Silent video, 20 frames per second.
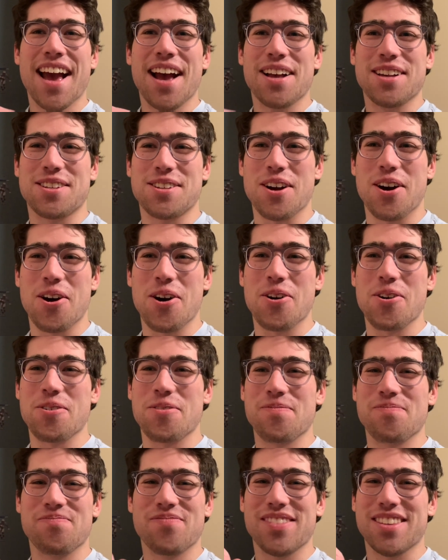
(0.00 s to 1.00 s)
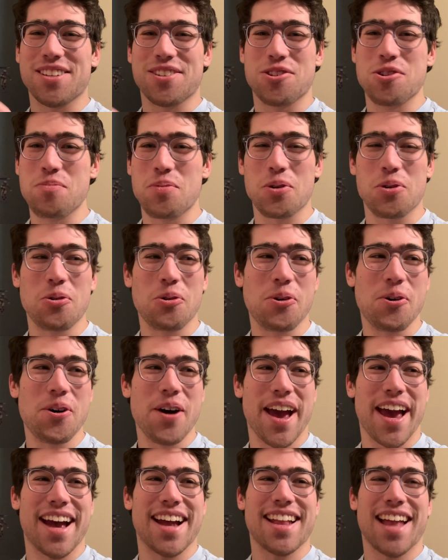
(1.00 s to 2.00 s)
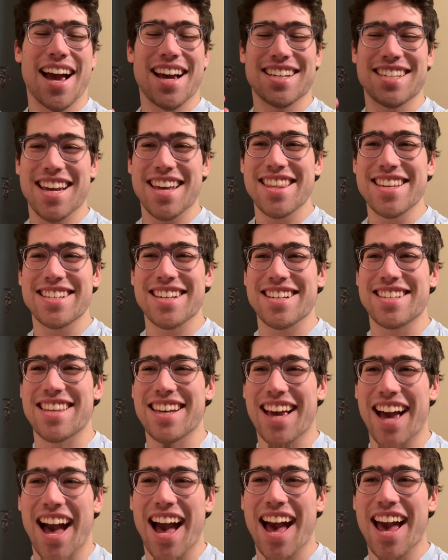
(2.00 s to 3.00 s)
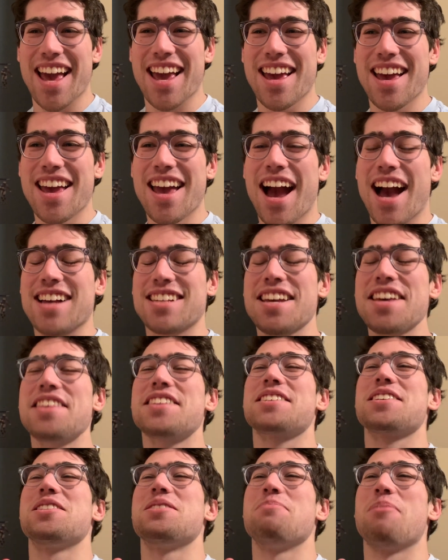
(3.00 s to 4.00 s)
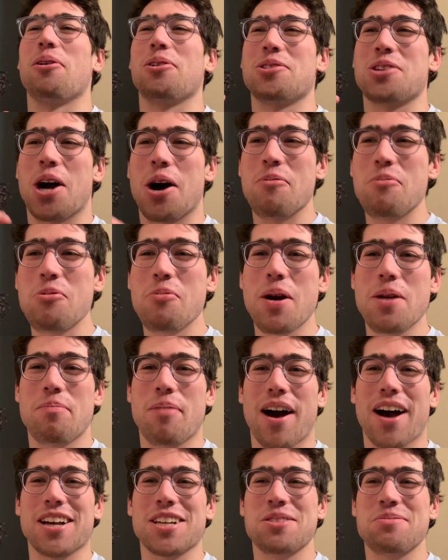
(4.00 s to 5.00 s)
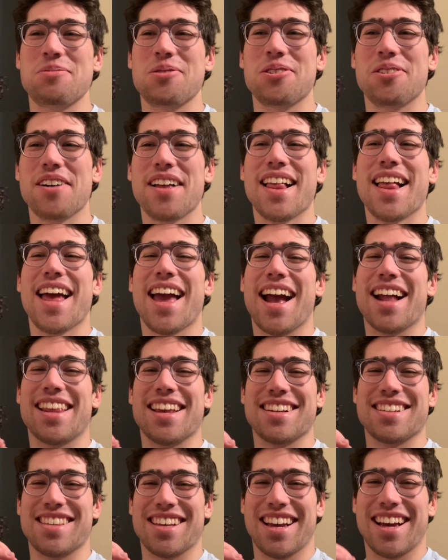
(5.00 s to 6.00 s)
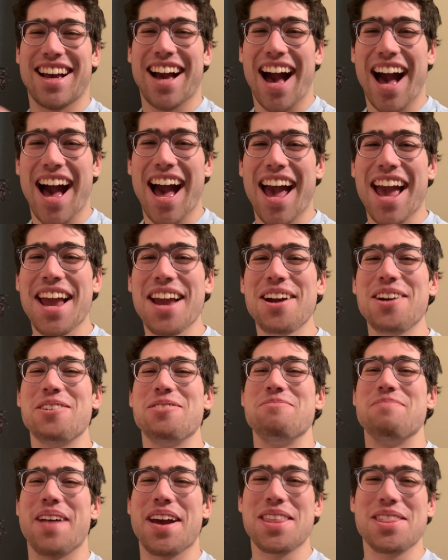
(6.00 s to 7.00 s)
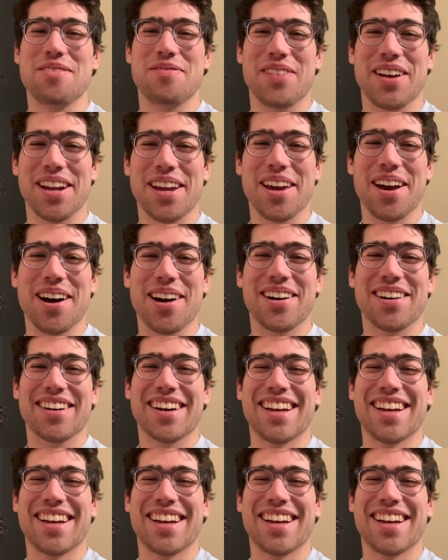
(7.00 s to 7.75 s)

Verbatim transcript: So, super cool. And I say this as the guy, I say this in the most humble way possible, and as the guy who made the video.